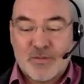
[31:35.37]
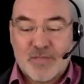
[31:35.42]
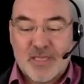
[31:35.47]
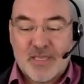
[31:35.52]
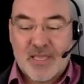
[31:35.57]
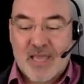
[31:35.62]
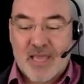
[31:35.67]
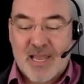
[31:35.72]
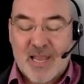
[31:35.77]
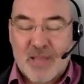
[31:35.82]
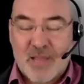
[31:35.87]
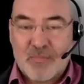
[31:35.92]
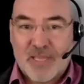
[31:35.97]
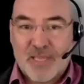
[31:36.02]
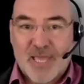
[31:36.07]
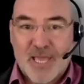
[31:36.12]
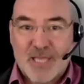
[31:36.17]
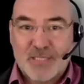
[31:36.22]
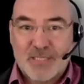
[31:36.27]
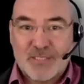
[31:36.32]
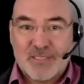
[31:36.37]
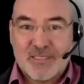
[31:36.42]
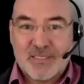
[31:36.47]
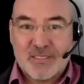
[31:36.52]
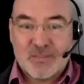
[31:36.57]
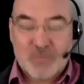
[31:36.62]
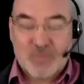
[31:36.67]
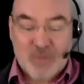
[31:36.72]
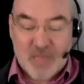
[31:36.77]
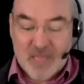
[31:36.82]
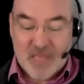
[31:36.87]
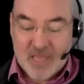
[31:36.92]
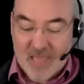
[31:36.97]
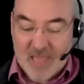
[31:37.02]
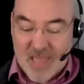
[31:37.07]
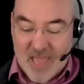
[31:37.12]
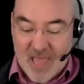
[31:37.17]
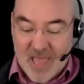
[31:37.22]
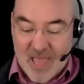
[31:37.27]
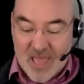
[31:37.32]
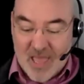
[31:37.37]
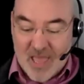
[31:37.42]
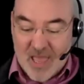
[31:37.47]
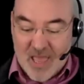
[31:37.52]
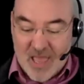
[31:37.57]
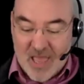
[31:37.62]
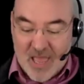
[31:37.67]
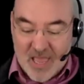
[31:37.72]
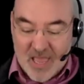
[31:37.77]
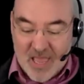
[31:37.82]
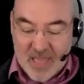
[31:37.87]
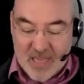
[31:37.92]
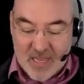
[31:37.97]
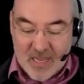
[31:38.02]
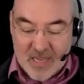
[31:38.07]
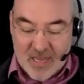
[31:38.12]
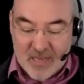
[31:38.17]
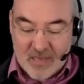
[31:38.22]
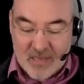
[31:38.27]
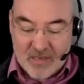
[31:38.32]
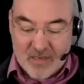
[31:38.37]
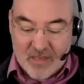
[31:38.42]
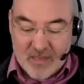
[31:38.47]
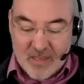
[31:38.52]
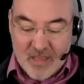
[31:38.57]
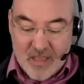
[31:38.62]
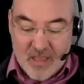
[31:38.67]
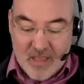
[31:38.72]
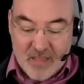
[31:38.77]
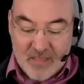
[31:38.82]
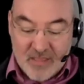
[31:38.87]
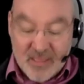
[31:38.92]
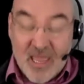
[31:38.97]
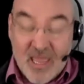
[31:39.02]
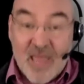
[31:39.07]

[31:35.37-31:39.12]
I was looking at an application this week, and